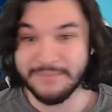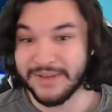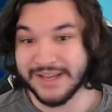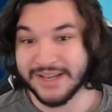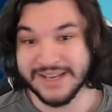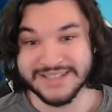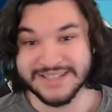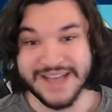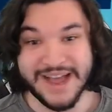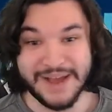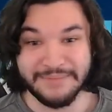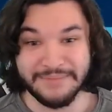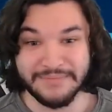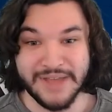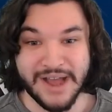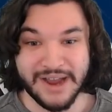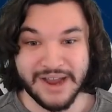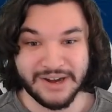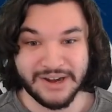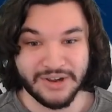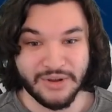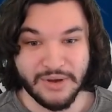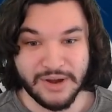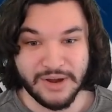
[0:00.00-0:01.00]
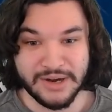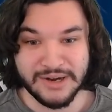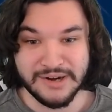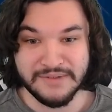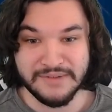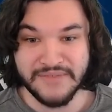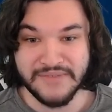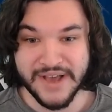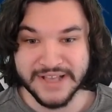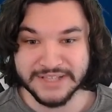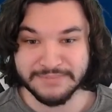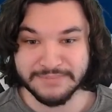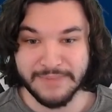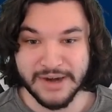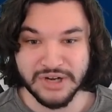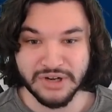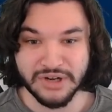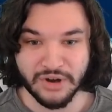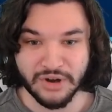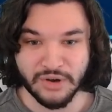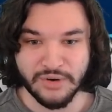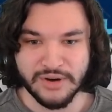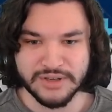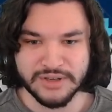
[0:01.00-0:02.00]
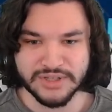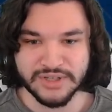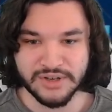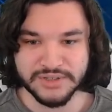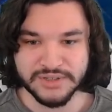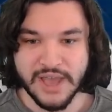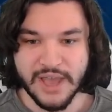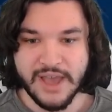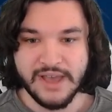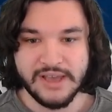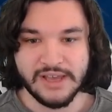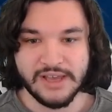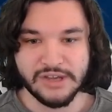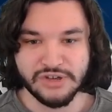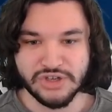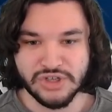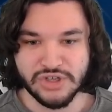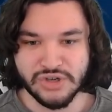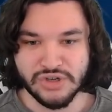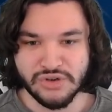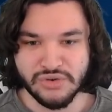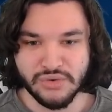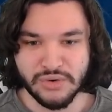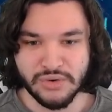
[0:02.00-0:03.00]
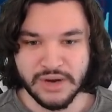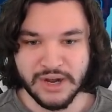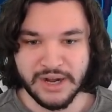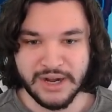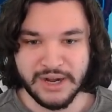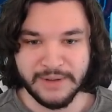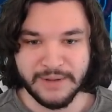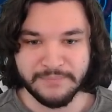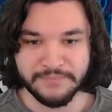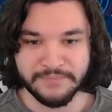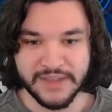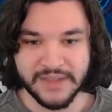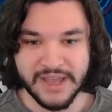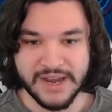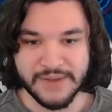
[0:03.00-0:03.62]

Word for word: Because I'm not going to go ahead and invest my dark crystals into um,